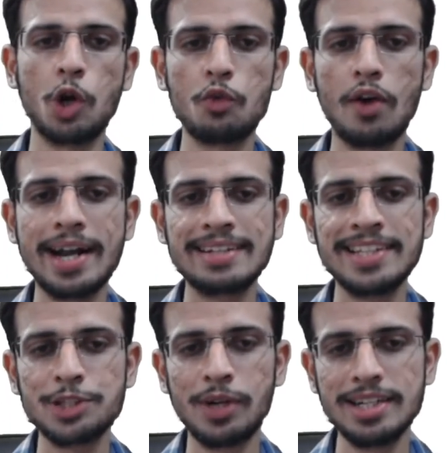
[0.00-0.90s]
Don't forget
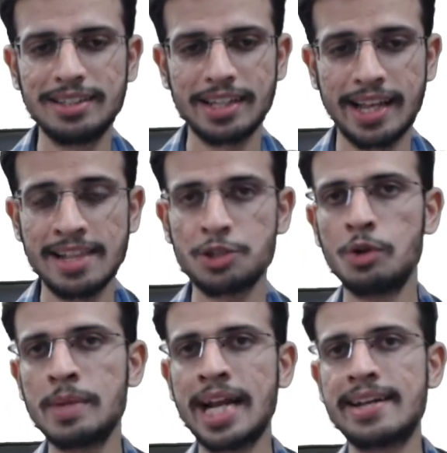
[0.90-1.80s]
this one, else
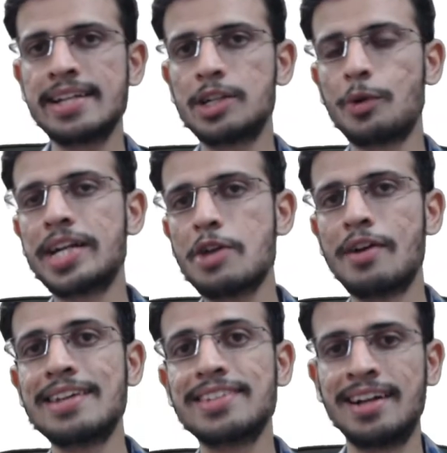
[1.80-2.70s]
you will be getting
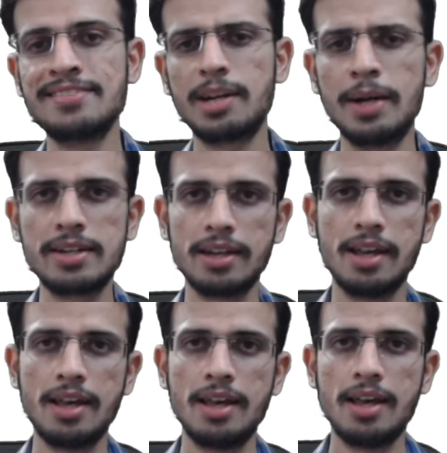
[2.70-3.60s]
21 as an answer, but
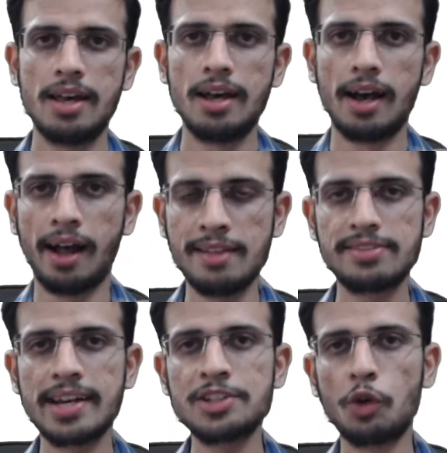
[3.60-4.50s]

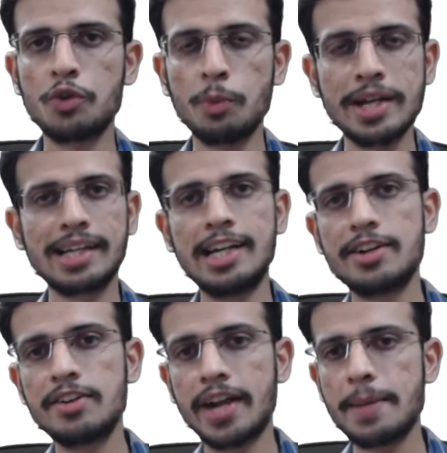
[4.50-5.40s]
answer is of numerical
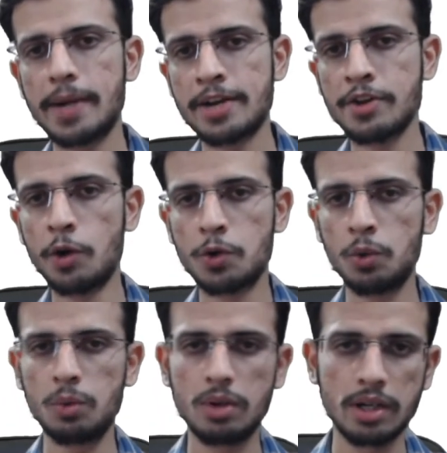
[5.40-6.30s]
entry type and we have
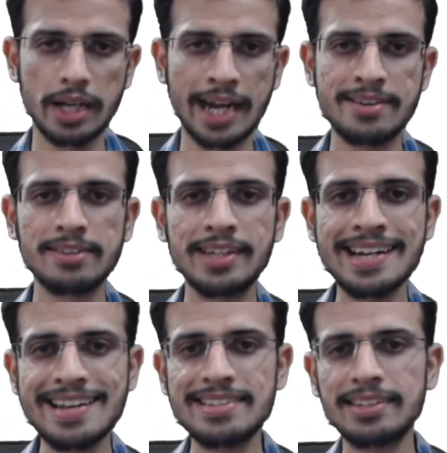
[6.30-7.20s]
to enter the
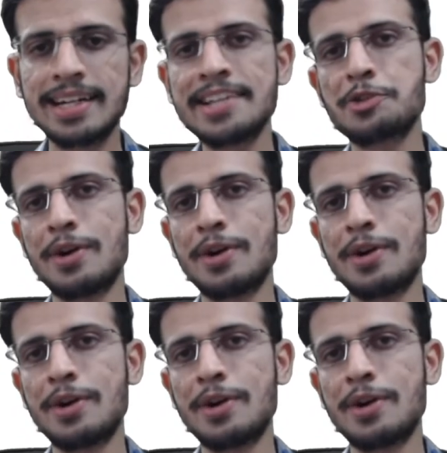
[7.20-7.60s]
integer, that is